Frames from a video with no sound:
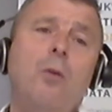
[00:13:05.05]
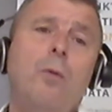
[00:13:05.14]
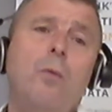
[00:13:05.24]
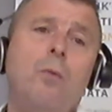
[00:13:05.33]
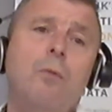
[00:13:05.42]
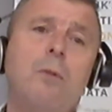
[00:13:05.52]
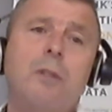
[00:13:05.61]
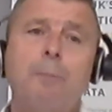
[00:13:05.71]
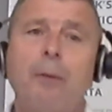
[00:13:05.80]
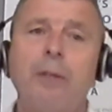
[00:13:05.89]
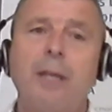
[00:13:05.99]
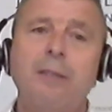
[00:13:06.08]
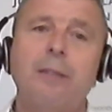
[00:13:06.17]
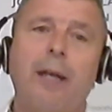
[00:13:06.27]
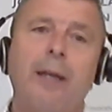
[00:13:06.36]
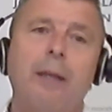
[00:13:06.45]
you spoke
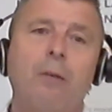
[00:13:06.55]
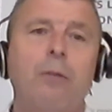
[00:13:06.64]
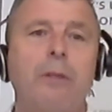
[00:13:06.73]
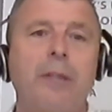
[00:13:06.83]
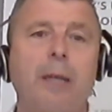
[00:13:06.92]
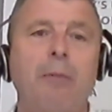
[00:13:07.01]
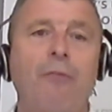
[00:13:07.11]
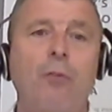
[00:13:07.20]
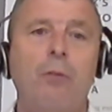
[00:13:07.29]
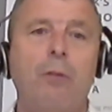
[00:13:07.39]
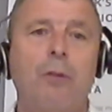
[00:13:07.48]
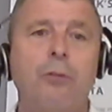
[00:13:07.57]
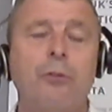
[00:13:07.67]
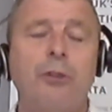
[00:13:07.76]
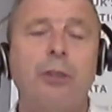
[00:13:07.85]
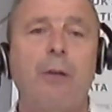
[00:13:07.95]
yesterday or the day before on
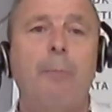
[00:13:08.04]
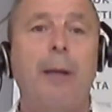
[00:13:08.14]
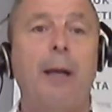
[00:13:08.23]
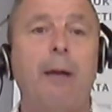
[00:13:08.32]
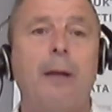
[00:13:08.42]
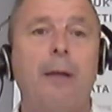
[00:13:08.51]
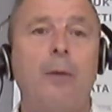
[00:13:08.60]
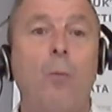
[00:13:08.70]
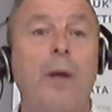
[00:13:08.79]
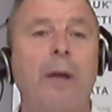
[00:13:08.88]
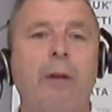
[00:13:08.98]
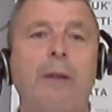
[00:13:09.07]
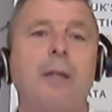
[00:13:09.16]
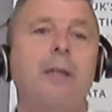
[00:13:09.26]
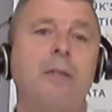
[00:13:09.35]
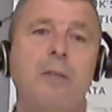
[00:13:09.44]
your show about where are
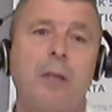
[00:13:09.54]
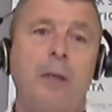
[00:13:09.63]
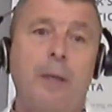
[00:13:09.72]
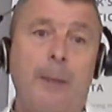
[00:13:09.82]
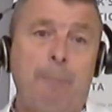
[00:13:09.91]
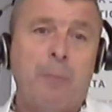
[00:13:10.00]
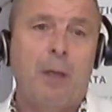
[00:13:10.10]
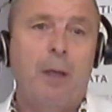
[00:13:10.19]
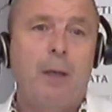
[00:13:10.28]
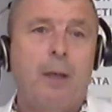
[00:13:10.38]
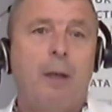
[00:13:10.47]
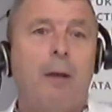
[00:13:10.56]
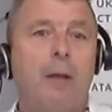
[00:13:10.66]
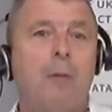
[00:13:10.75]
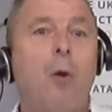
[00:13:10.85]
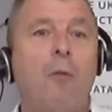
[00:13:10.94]
these
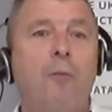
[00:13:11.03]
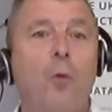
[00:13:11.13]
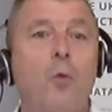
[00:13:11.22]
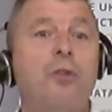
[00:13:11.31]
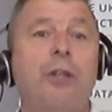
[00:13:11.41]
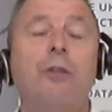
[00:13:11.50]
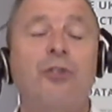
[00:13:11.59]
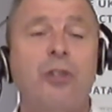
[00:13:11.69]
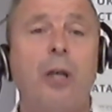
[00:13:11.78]
40 or